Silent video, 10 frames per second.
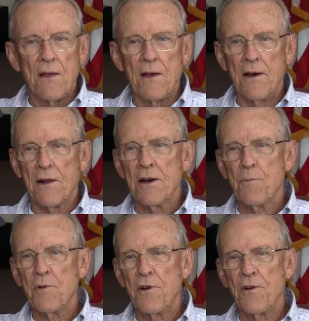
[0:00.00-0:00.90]
Had a
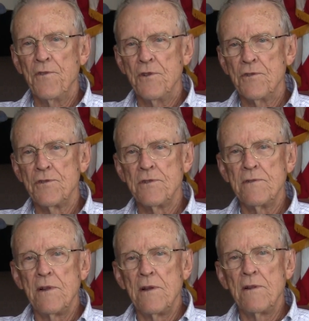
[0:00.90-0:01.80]
couple interviews,
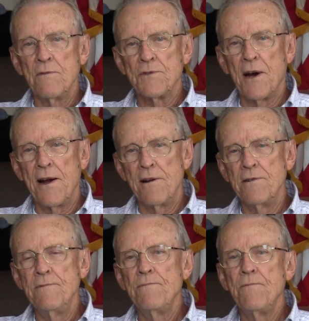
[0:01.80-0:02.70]
was hired,
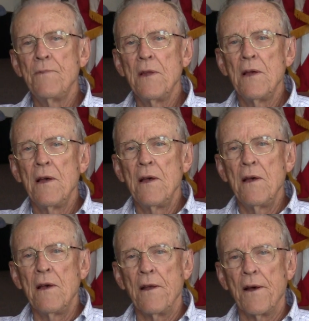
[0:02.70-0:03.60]

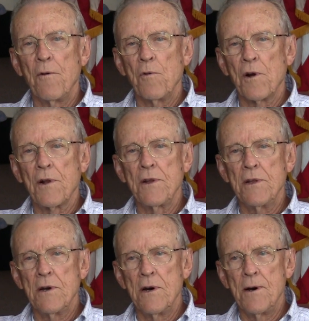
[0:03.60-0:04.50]
and I worked
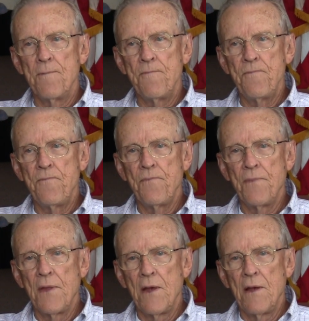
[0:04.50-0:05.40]
uh,
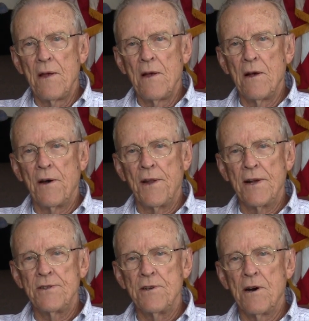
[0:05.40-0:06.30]
on
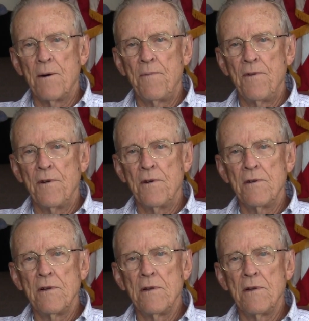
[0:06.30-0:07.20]
that job for
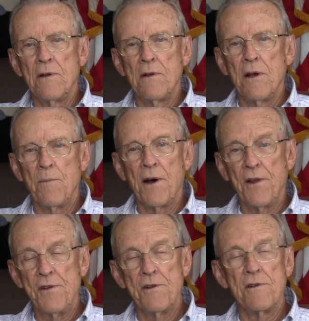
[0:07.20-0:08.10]
about a
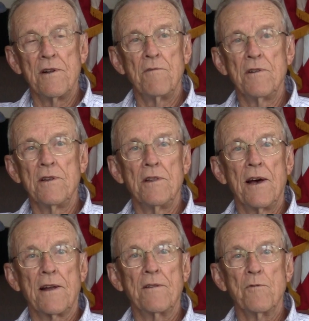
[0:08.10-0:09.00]
year, and I really
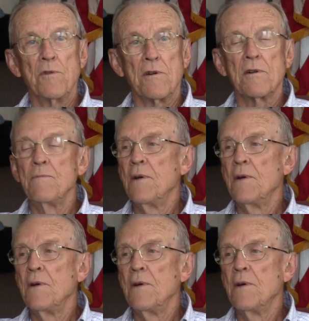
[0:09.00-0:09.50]
liked the work.